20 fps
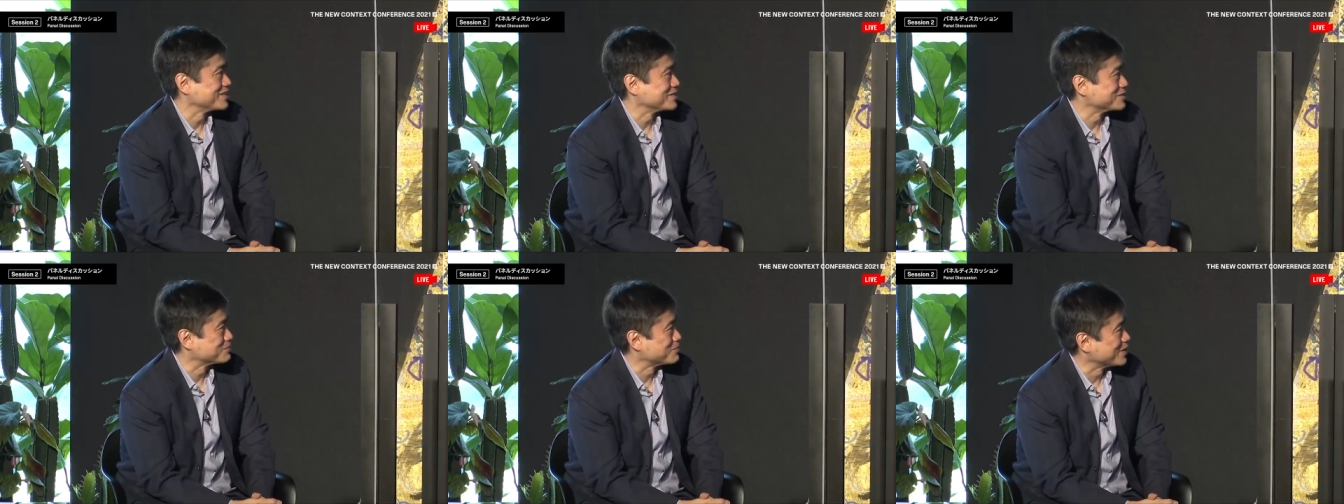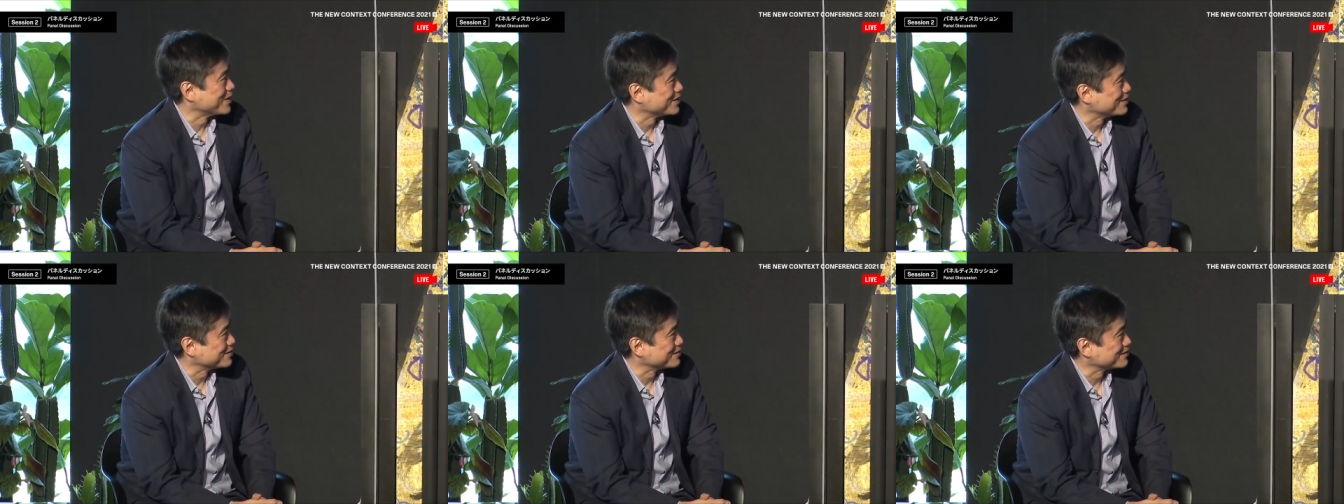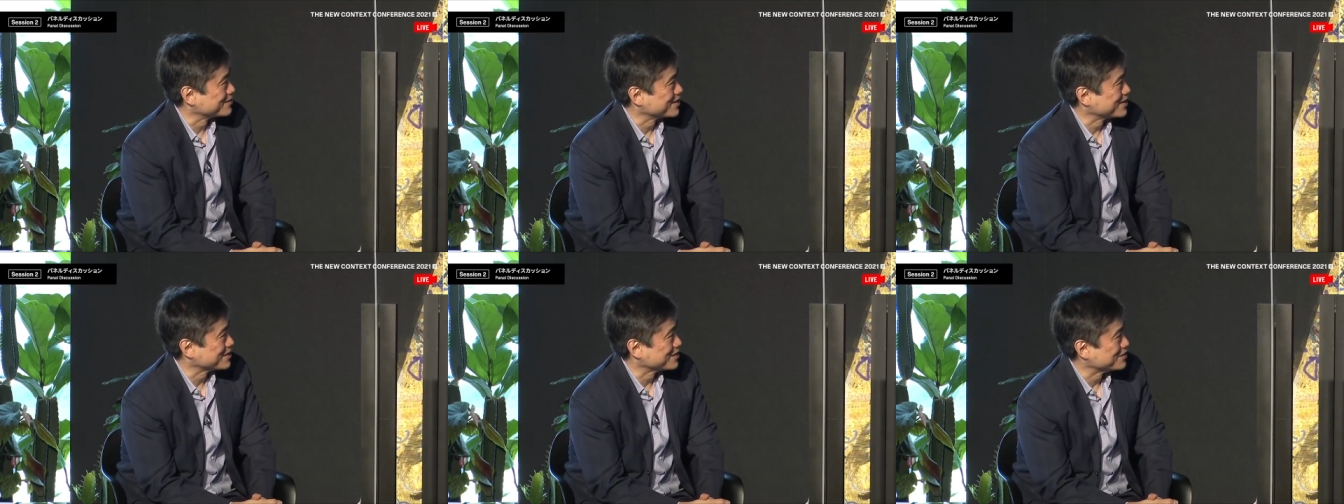this
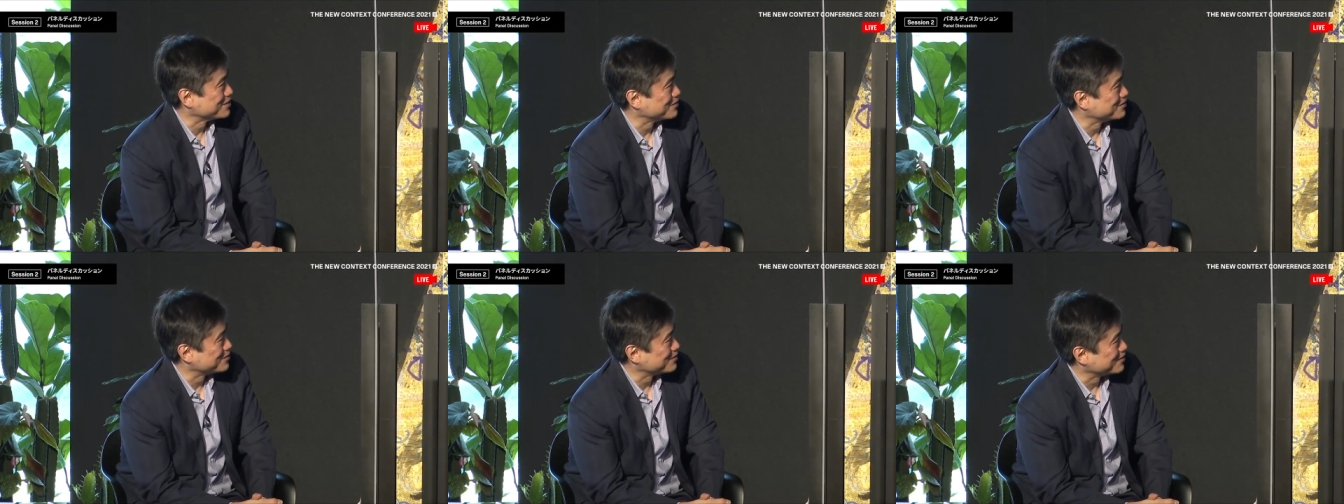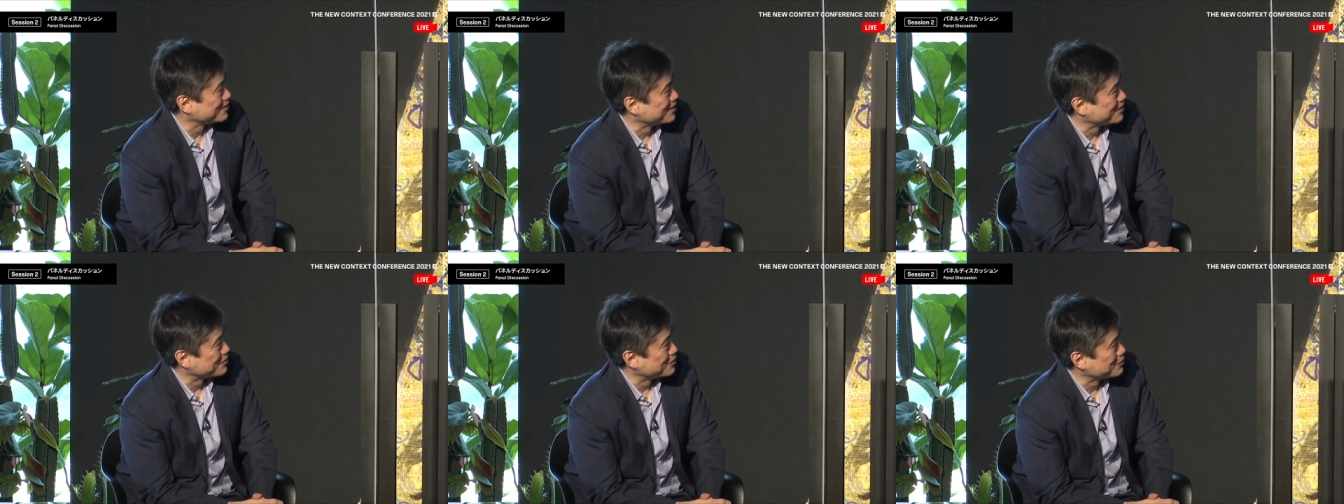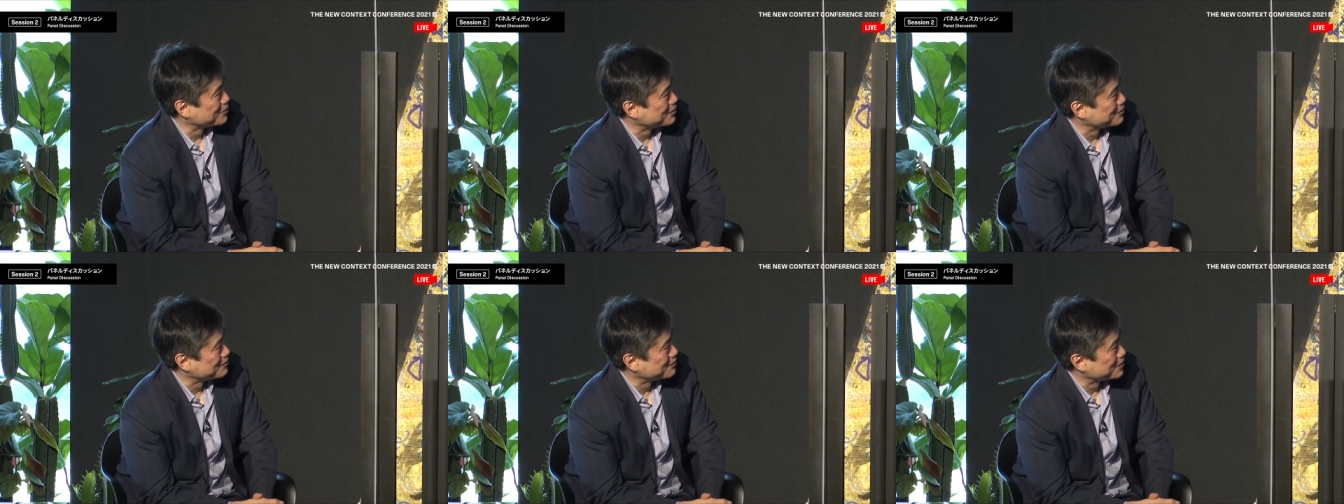panel. Thank you,
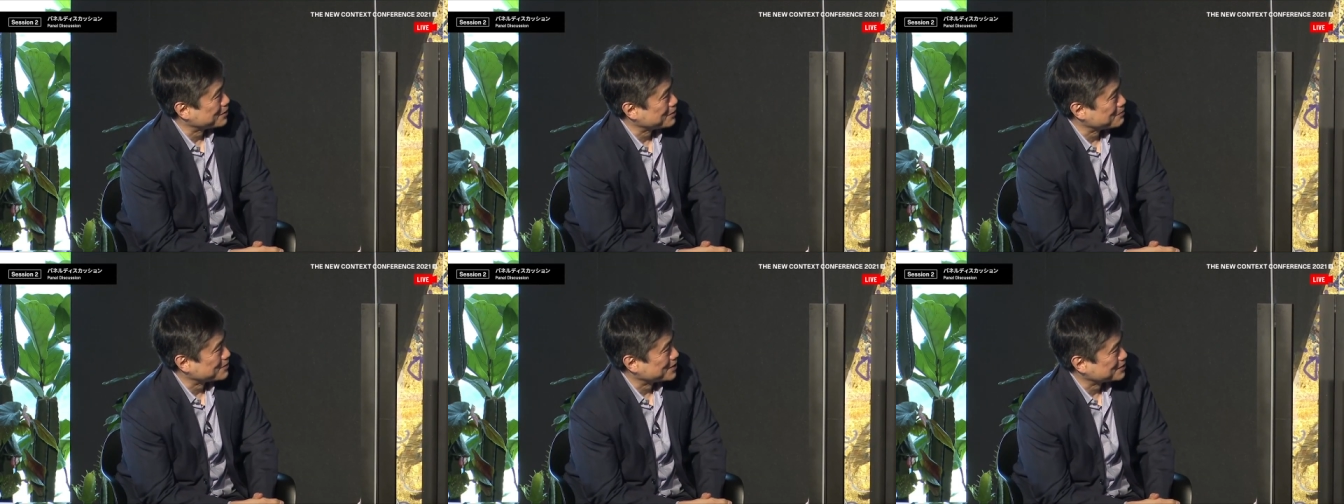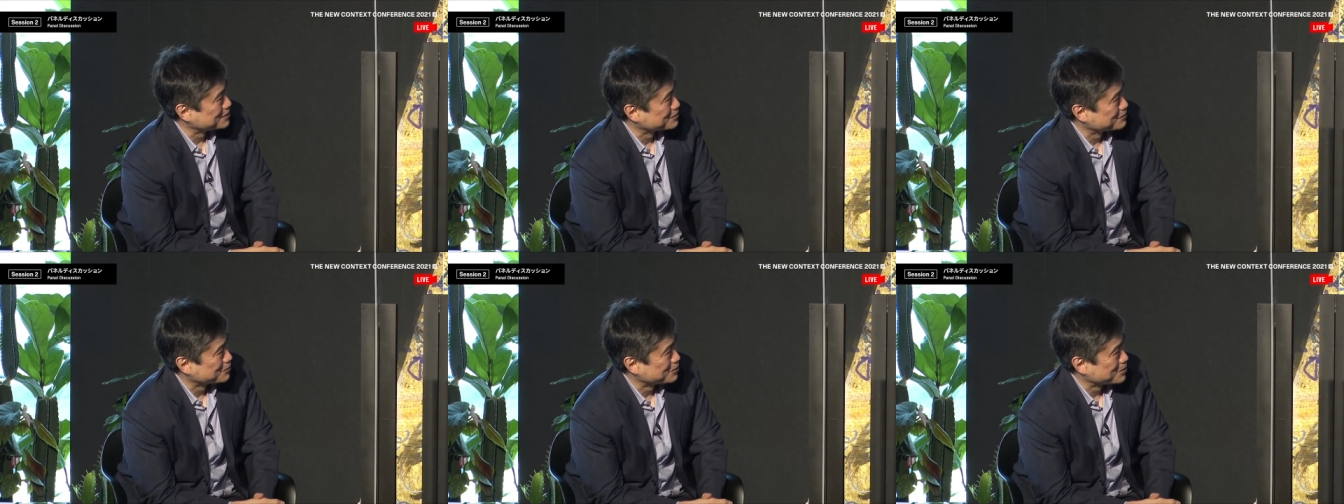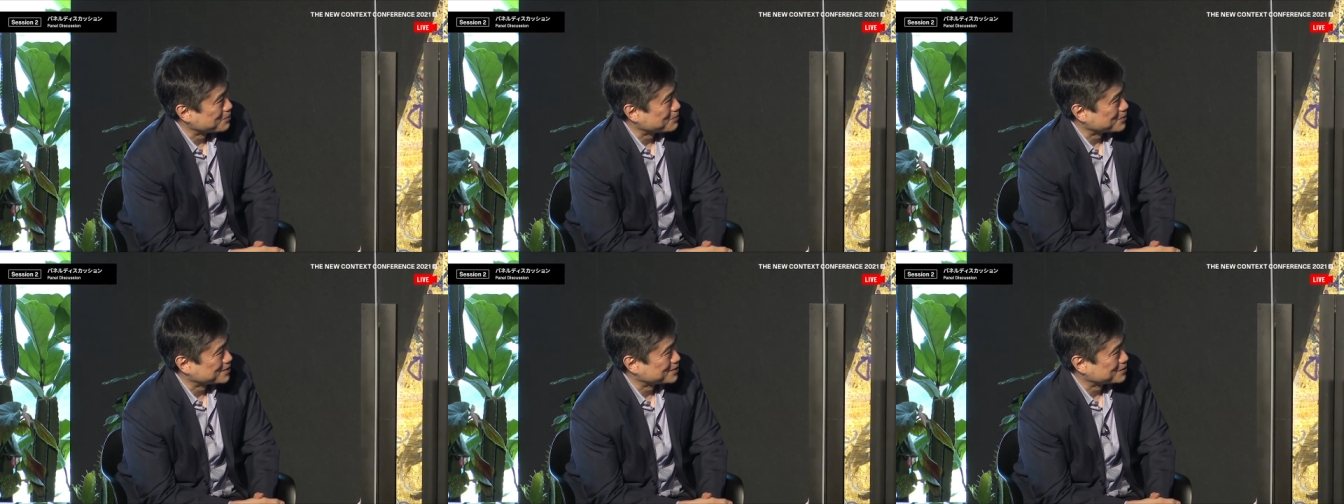everyone, very much for
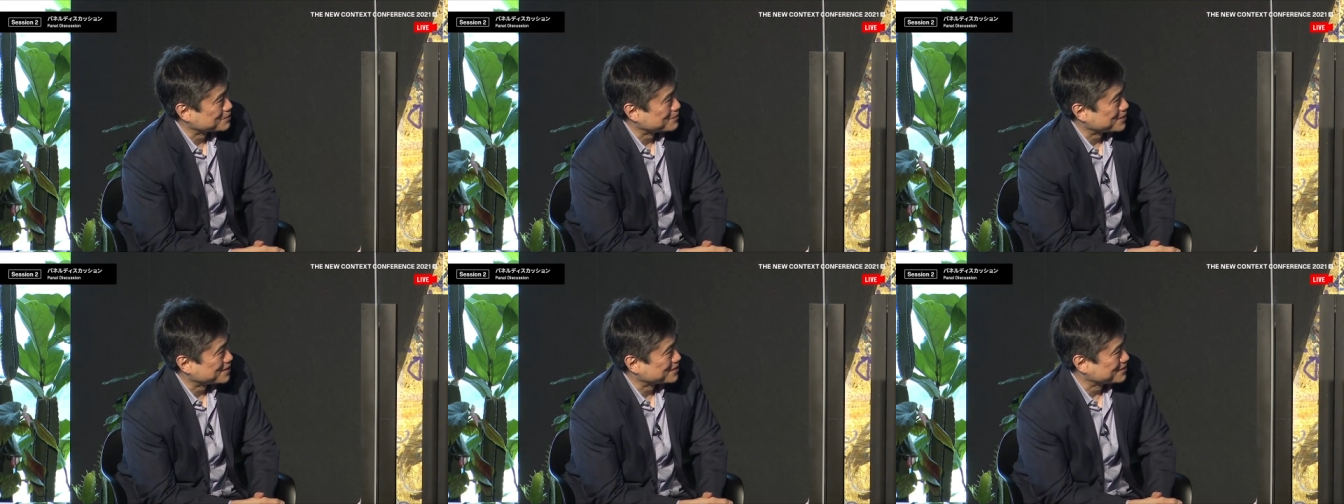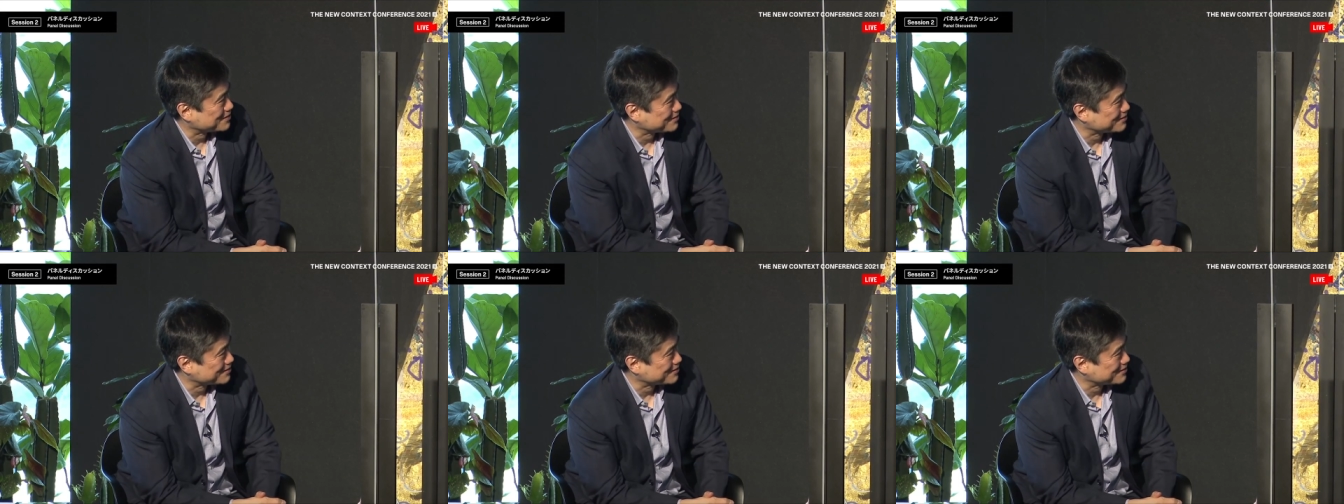your participation.